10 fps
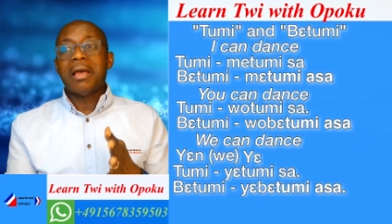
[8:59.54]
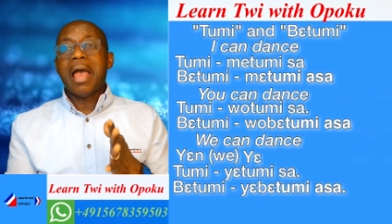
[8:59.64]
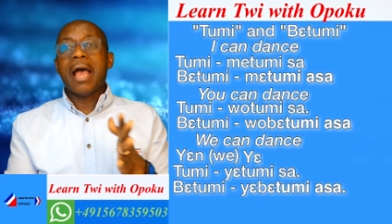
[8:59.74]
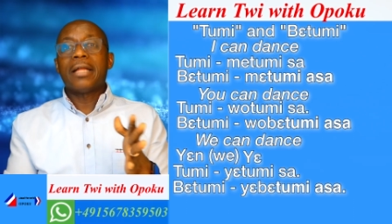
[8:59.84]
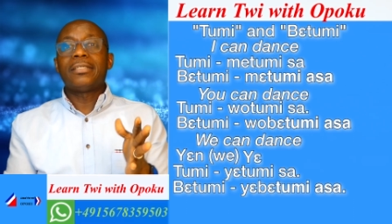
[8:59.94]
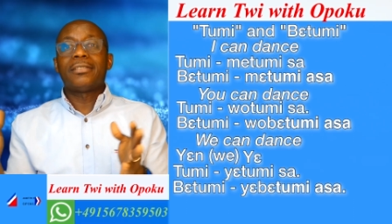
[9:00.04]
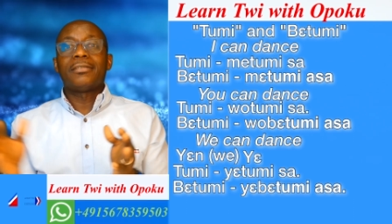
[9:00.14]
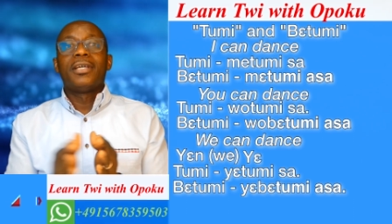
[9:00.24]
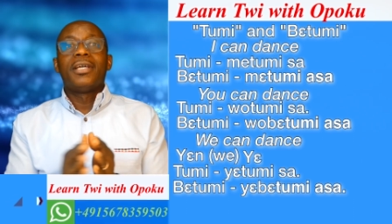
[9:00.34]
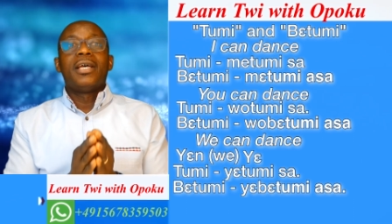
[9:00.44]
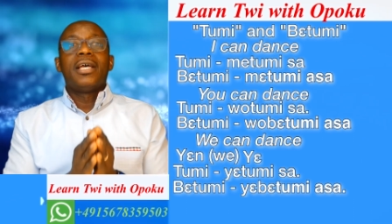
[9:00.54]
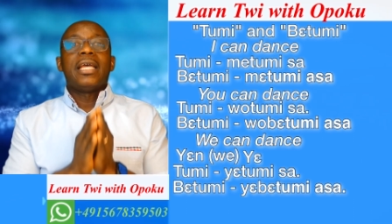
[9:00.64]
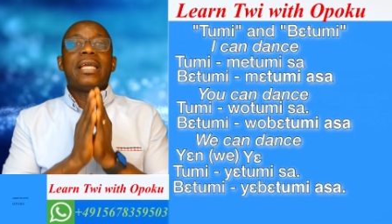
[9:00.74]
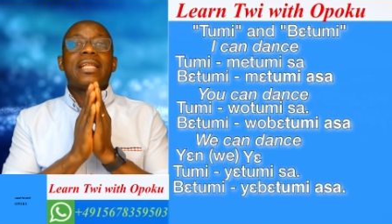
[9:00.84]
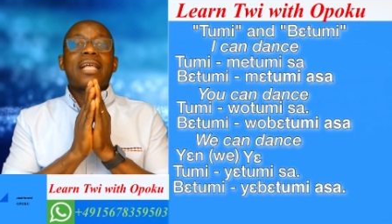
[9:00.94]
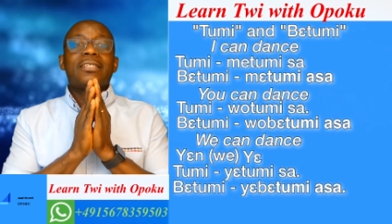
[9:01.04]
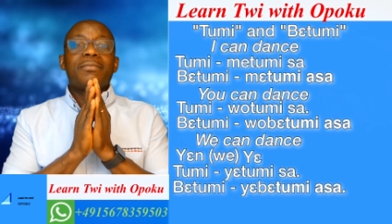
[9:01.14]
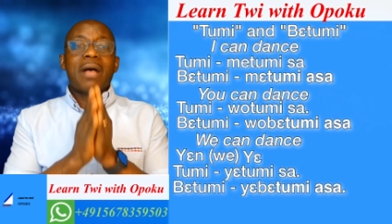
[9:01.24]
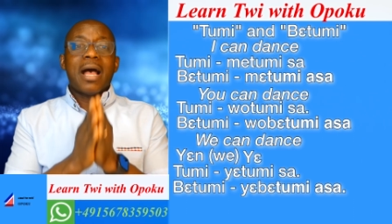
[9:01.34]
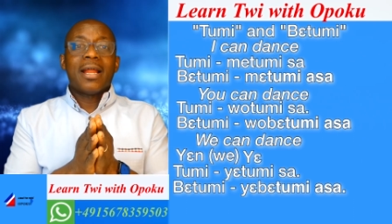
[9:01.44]
And it doesn't
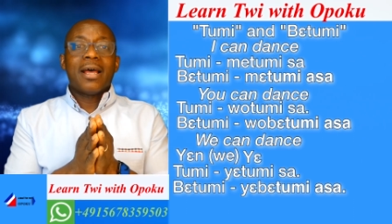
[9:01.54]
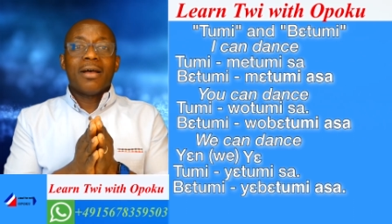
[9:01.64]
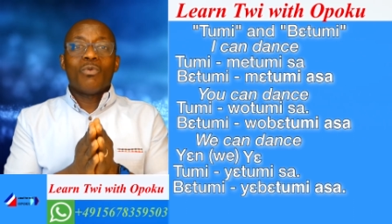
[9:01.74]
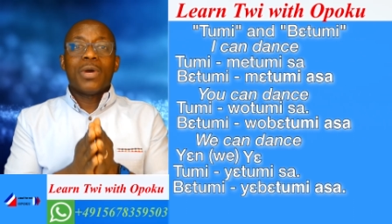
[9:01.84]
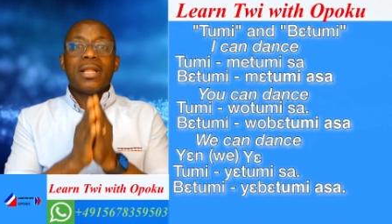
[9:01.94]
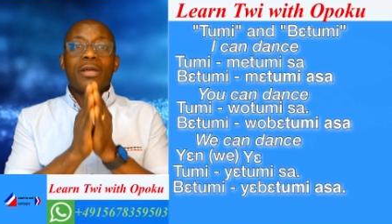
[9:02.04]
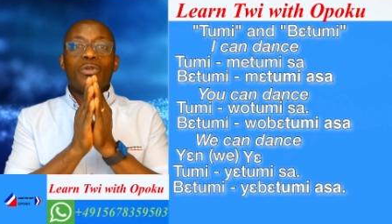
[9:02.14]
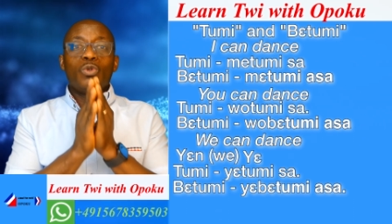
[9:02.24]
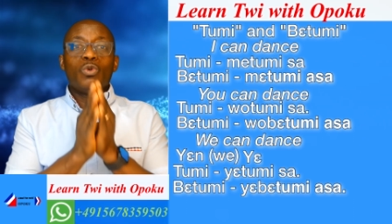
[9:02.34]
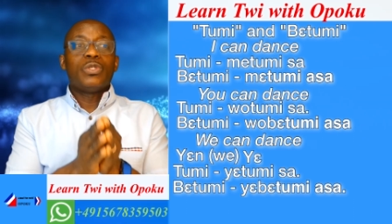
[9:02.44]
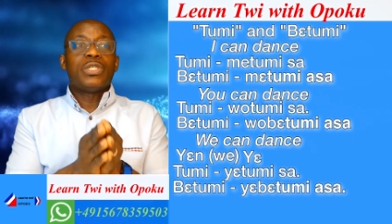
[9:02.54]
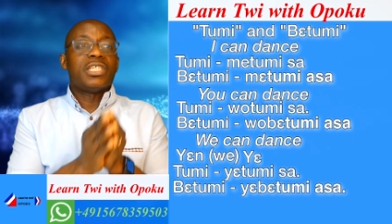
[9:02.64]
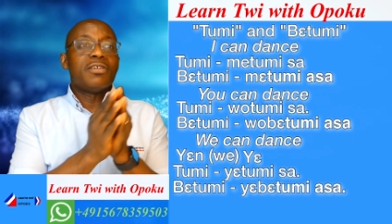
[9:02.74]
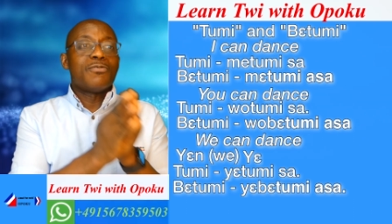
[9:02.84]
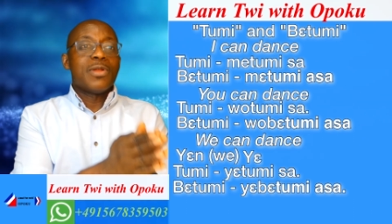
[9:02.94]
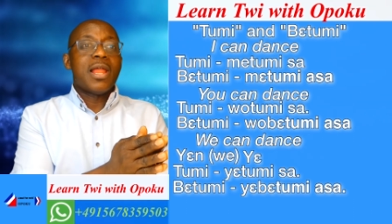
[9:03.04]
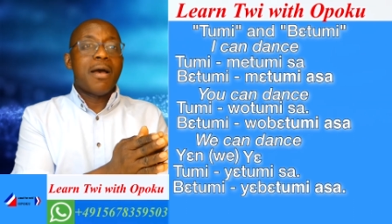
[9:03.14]
matter whether you use singular